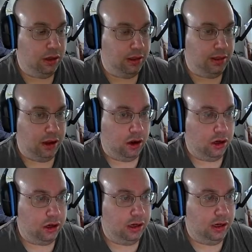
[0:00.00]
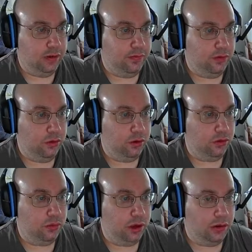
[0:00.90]
They are going to need food as
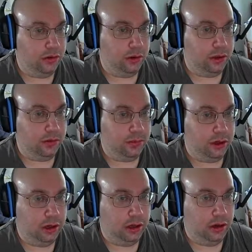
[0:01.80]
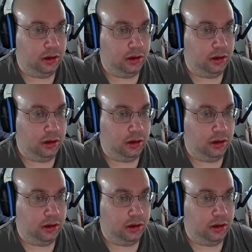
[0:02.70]
well, so let's put in